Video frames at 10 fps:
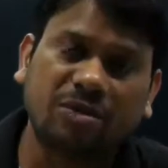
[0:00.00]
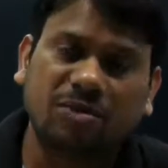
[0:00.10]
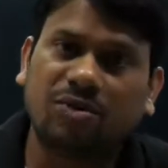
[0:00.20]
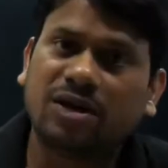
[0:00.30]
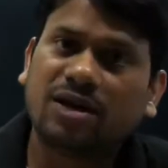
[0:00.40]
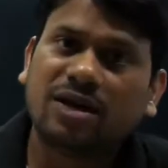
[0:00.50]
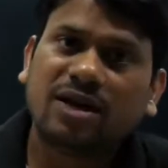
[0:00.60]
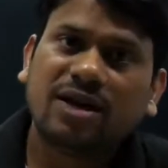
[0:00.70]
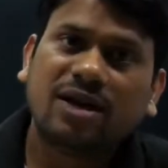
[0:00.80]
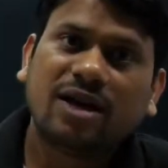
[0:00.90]
mode.
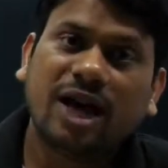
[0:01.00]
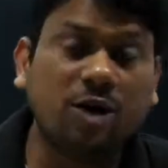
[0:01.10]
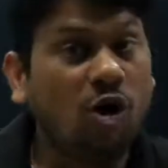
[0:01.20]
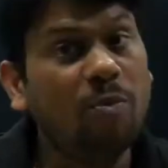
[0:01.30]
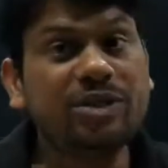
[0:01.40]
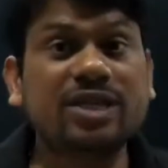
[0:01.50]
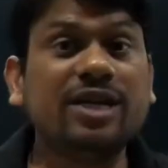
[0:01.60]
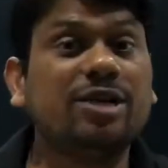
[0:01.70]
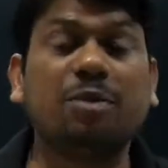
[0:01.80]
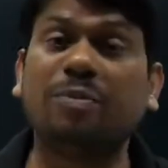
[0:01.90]
And obviously
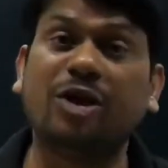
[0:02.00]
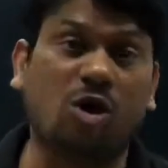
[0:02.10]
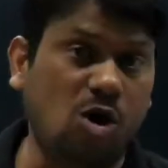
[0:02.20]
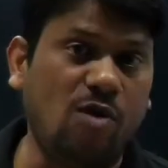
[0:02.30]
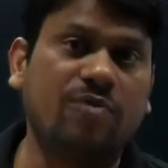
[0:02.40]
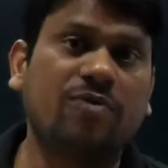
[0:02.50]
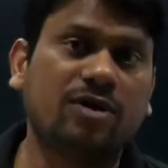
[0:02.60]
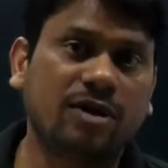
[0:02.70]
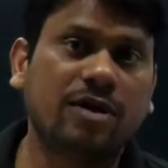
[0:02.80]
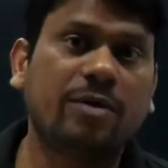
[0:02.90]
it will be off
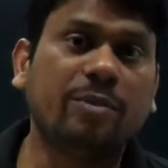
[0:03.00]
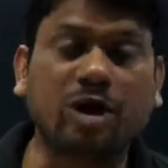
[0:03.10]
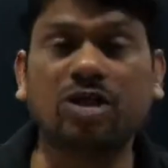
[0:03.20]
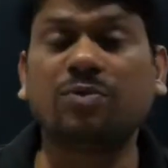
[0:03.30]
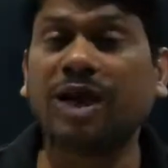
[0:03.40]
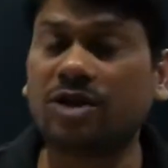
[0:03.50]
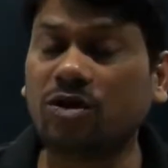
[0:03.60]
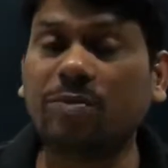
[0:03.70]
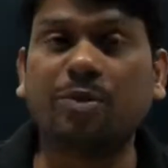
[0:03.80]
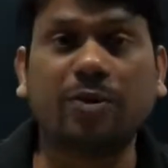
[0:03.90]
because we are
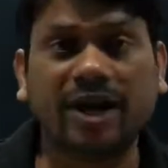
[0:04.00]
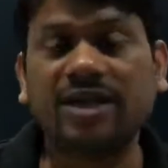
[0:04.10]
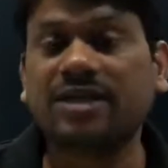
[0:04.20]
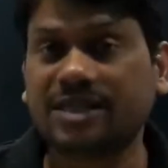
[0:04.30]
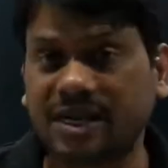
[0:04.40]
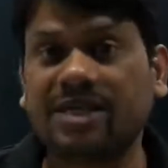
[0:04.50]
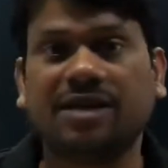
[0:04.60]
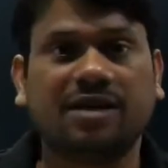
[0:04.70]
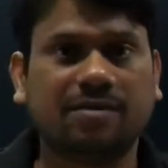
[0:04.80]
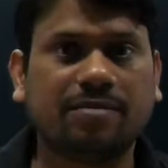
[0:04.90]
not providing triggering
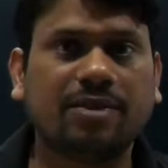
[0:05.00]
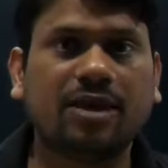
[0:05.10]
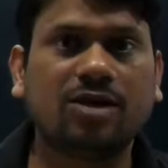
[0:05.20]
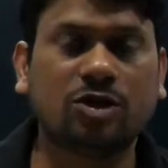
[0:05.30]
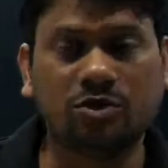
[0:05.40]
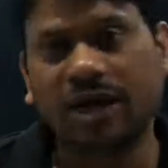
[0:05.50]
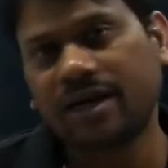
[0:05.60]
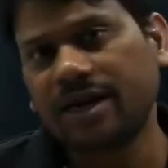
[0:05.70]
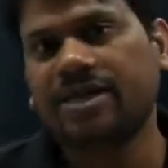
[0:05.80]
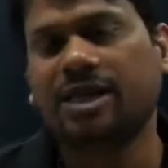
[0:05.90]
through the
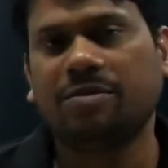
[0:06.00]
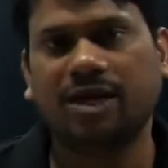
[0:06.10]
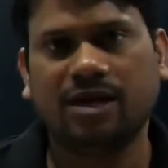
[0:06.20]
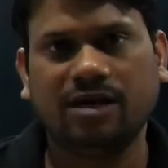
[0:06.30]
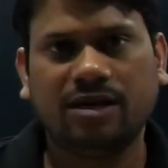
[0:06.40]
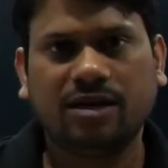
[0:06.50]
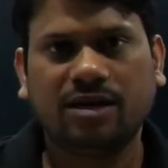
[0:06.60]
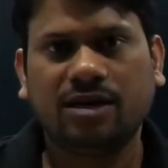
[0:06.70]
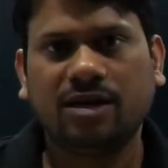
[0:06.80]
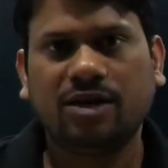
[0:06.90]
gate terminal.
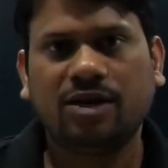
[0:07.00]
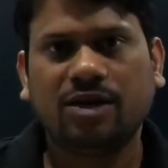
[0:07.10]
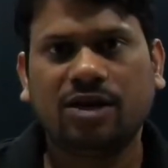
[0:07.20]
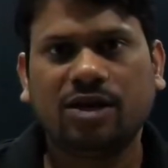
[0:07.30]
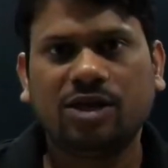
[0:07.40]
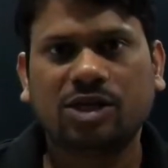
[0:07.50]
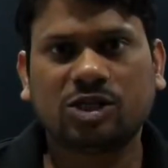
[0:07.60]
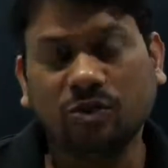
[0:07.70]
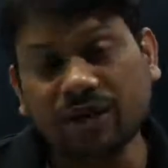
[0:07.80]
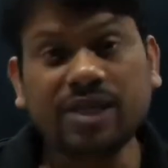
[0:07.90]

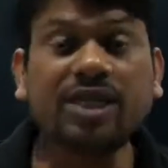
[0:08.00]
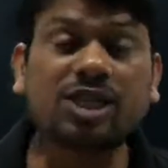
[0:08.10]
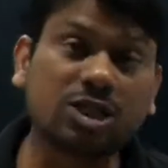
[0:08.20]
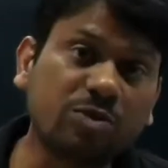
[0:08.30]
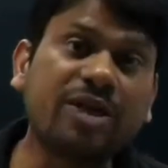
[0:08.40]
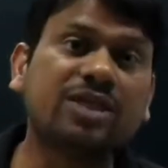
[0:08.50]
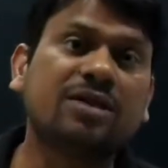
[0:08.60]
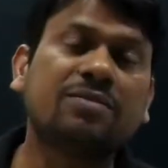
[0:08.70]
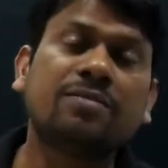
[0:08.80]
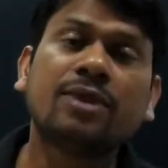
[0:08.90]
So in this
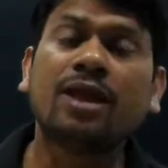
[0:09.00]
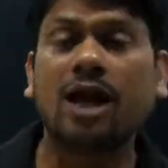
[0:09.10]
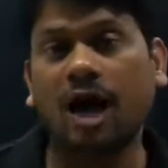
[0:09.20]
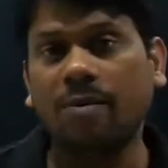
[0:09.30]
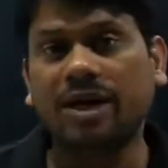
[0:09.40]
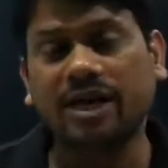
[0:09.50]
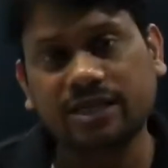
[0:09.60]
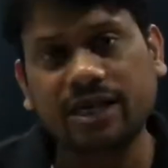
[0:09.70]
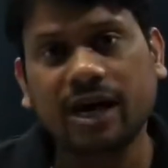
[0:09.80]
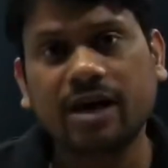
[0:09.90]
situation, our
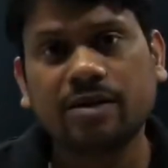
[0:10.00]
SCR